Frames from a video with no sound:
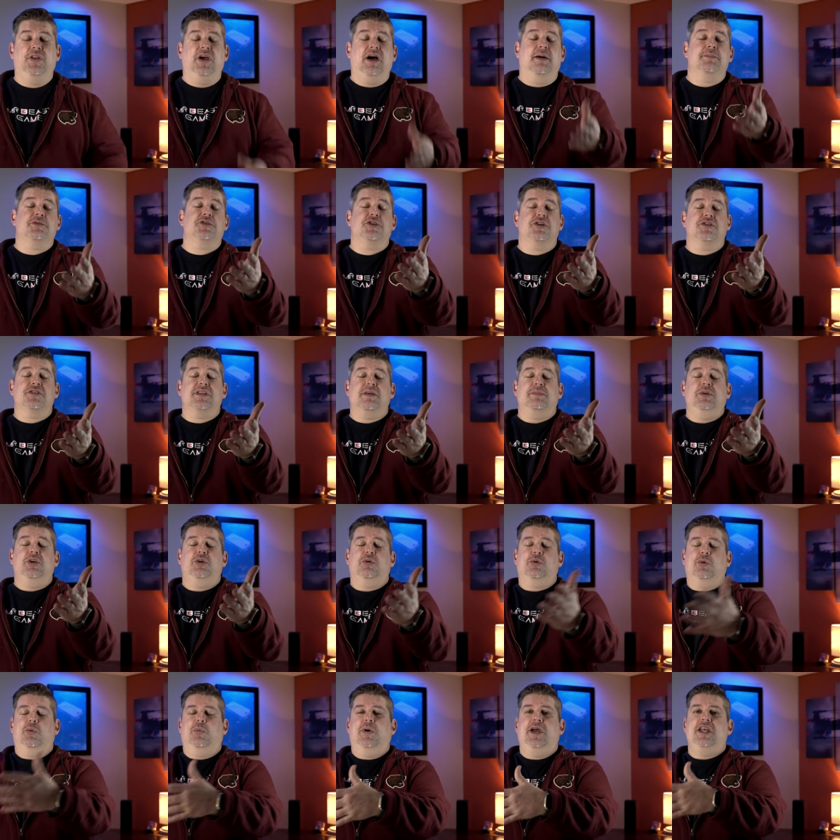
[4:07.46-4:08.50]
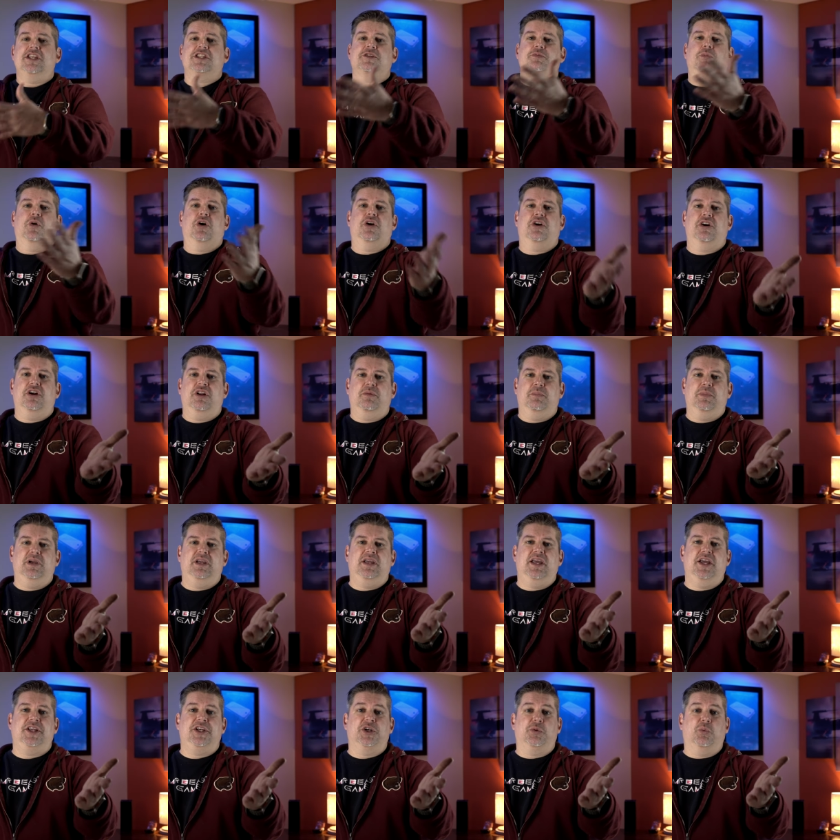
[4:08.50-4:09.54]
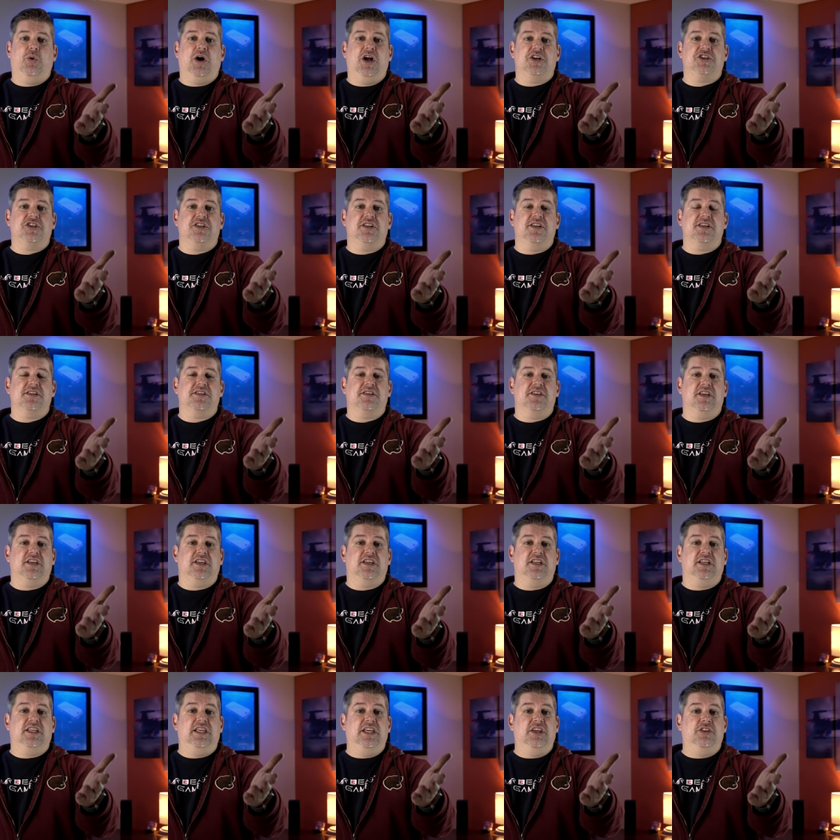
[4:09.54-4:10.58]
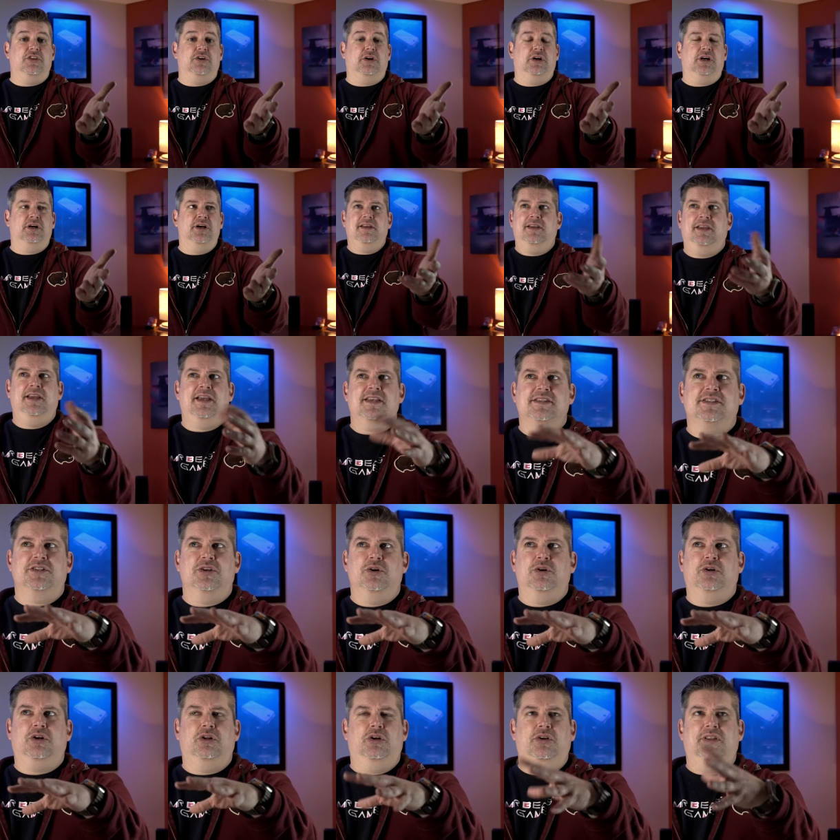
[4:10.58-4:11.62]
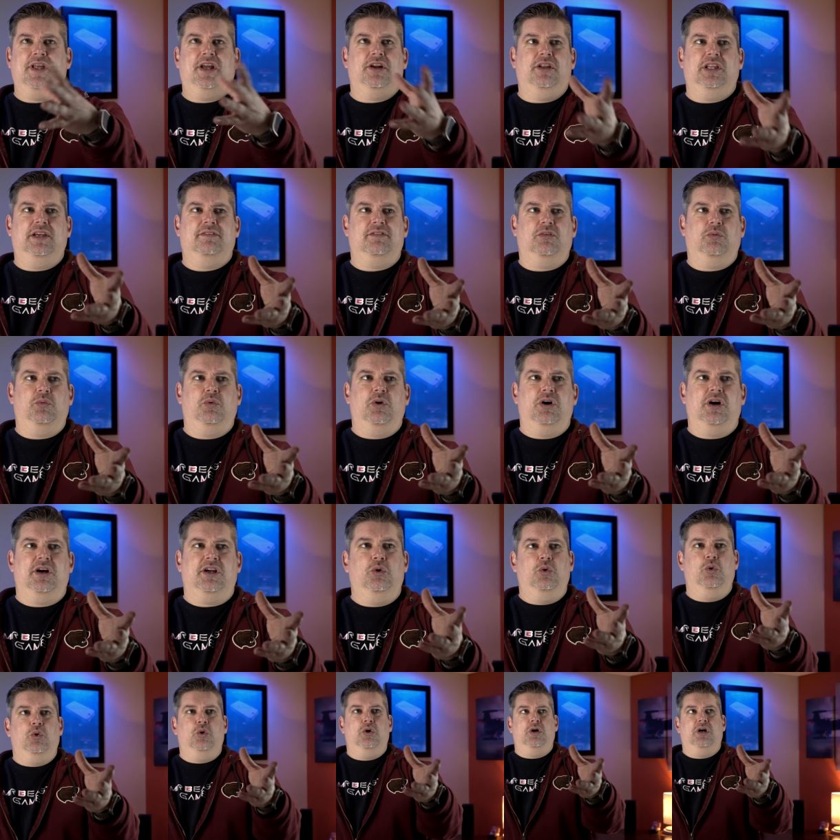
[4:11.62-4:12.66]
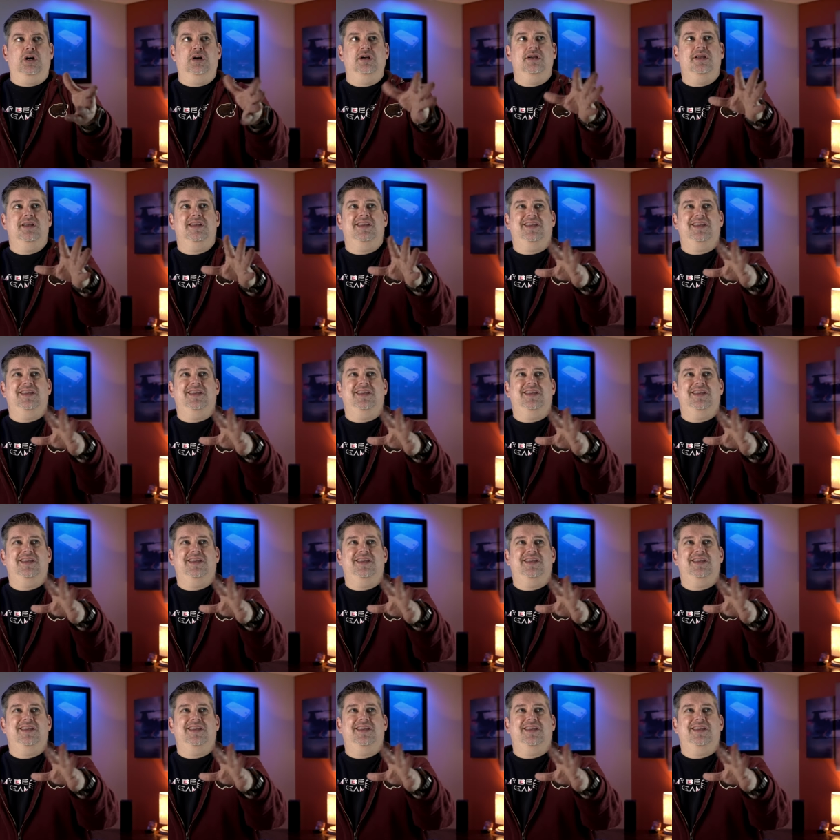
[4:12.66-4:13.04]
Now, I'm sure some of you are way smarter than me and you're watching this thinking either, he has no clue that'll never work, or,